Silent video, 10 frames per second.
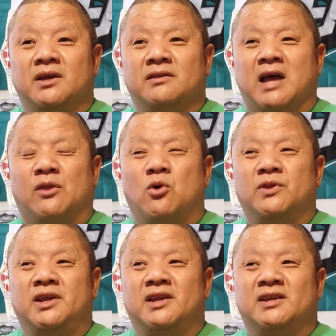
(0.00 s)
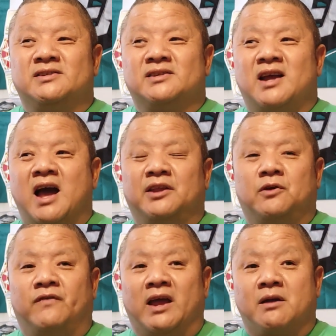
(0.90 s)
not only it's kind
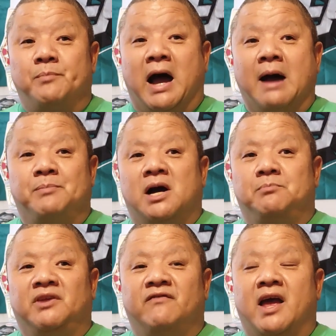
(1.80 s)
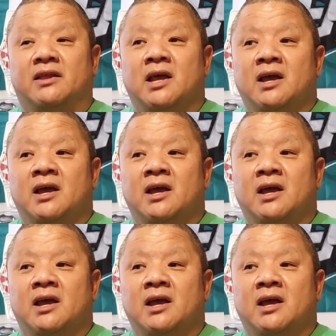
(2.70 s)
of like a pop-up event,